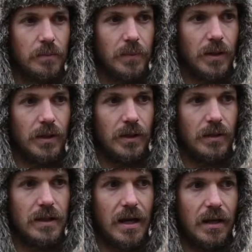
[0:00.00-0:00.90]

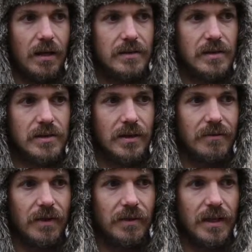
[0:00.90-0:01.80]
But essentially I
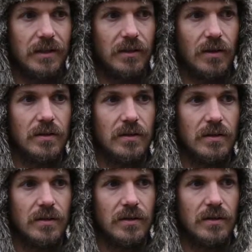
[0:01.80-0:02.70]
felt I
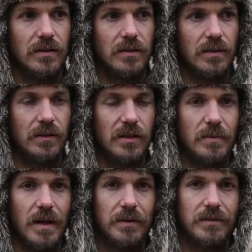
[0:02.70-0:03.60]
garnered a good
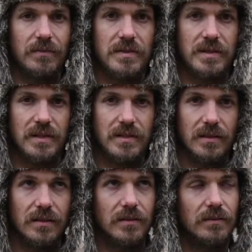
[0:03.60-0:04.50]
amount of
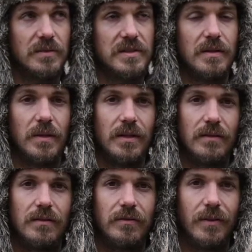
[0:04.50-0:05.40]
resentment
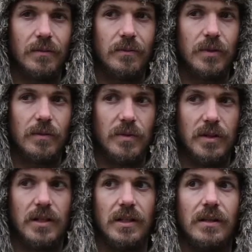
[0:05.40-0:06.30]
from
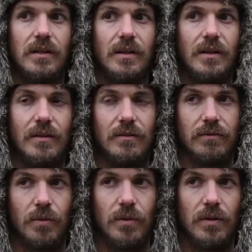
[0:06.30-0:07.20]
community
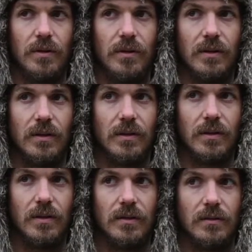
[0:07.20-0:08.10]
for
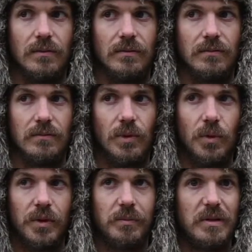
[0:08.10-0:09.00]

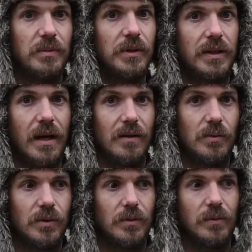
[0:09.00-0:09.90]
holding people
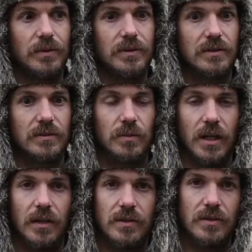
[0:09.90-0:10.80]
accountable, which is what
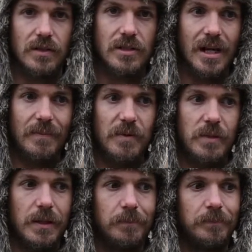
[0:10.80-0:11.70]
I understood the job to
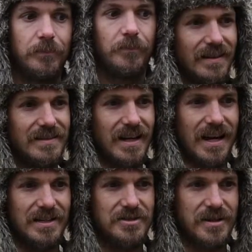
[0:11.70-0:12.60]
be. It's a
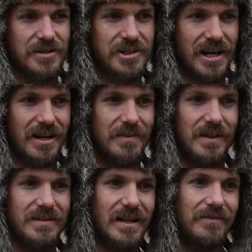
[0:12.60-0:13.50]
high-stress job, and
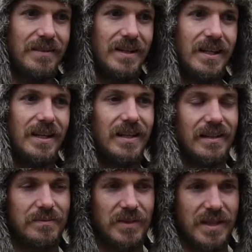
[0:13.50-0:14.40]
it's
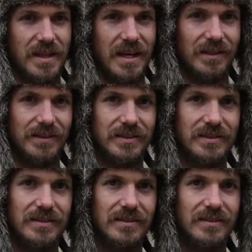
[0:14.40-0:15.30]
pretty
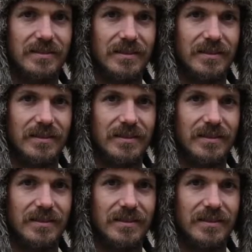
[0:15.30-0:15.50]
thankless.